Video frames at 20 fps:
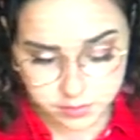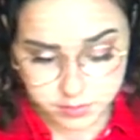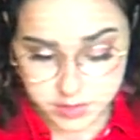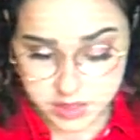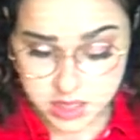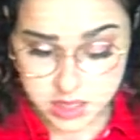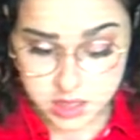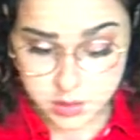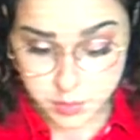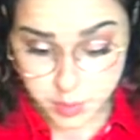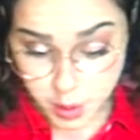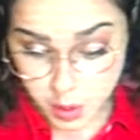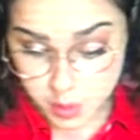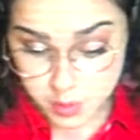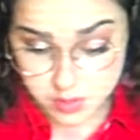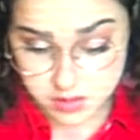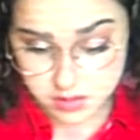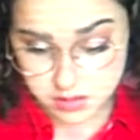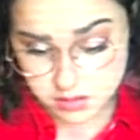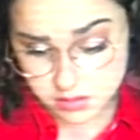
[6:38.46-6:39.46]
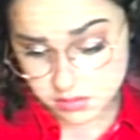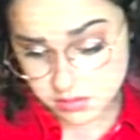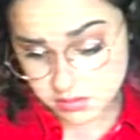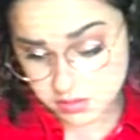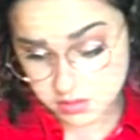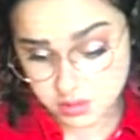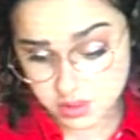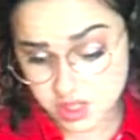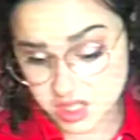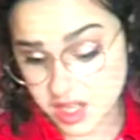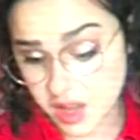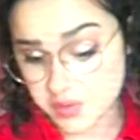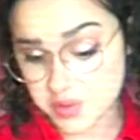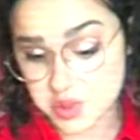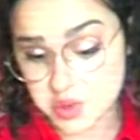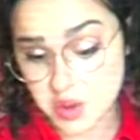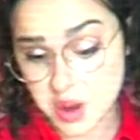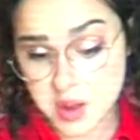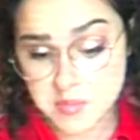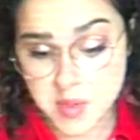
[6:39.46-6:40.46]
But I suppose I just have to
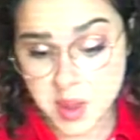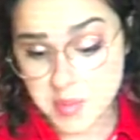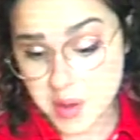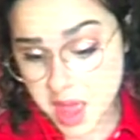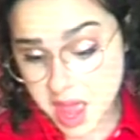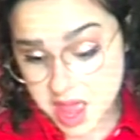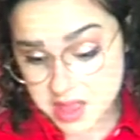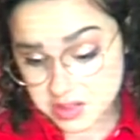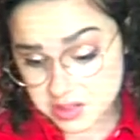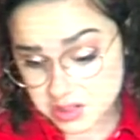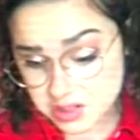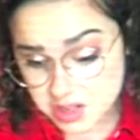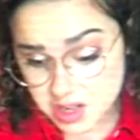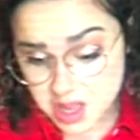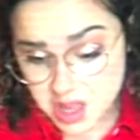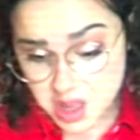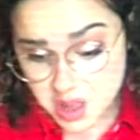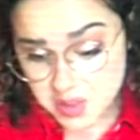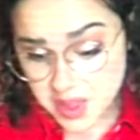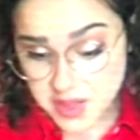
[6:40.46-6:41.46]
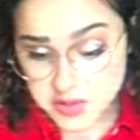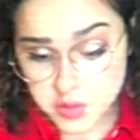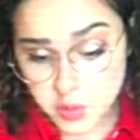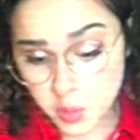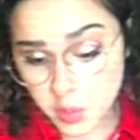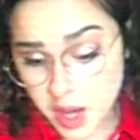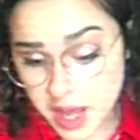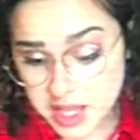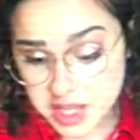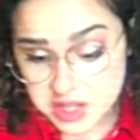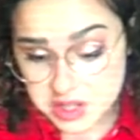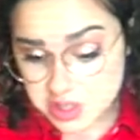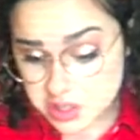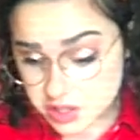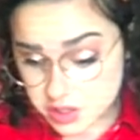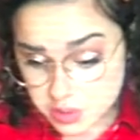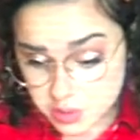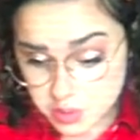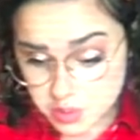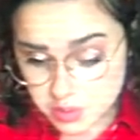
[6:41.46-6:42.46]
try my best. That's all I can
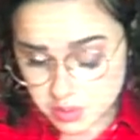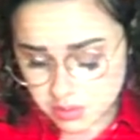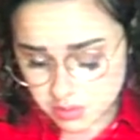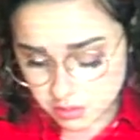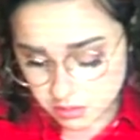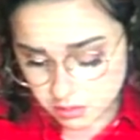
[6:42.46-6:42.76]
do.